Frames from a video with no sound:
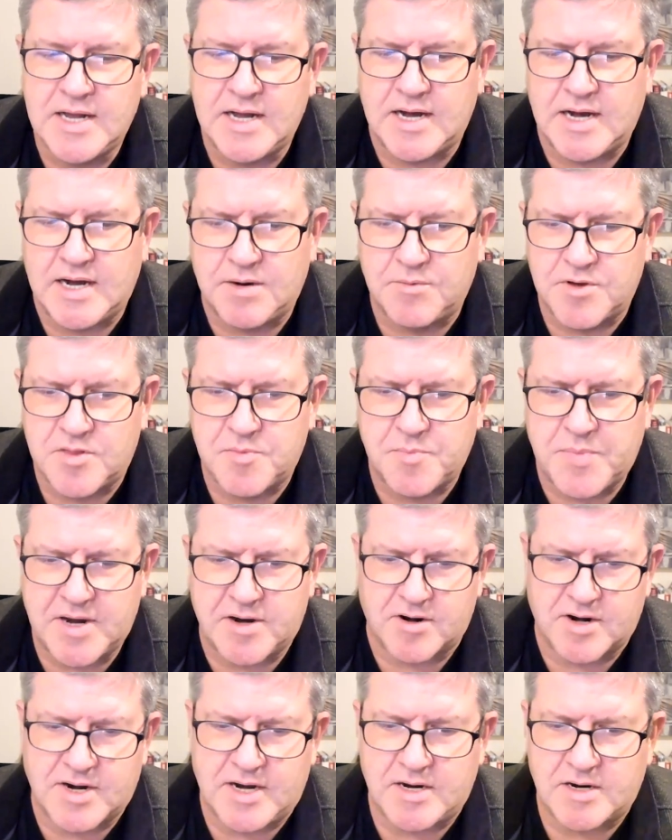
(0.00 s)
uh, with
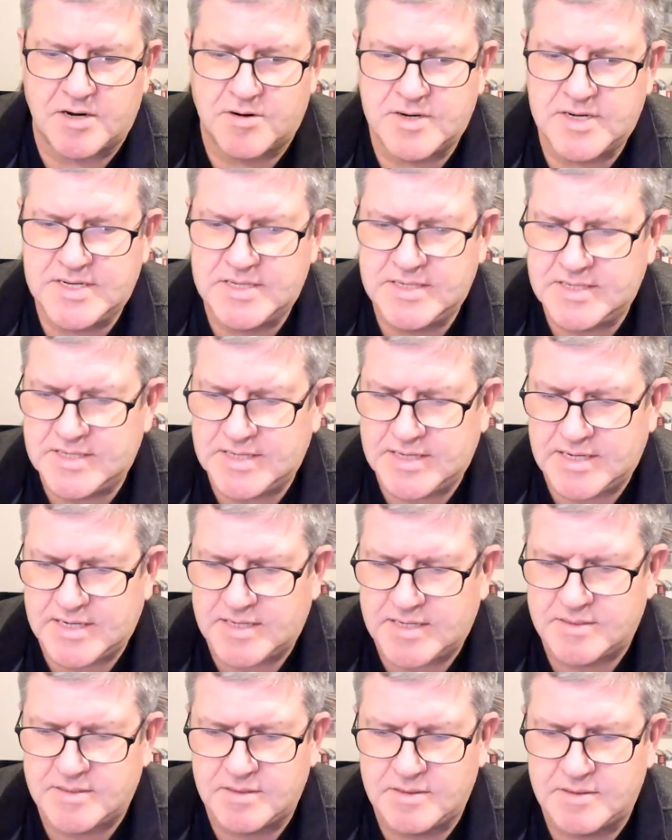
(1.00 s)
Baker Concrete,
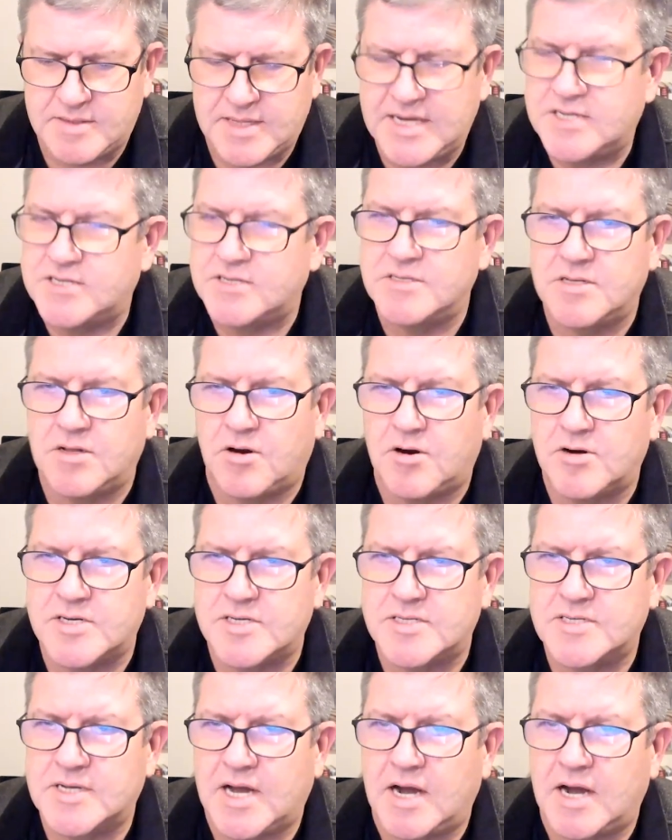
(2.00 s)
uh, nation's largest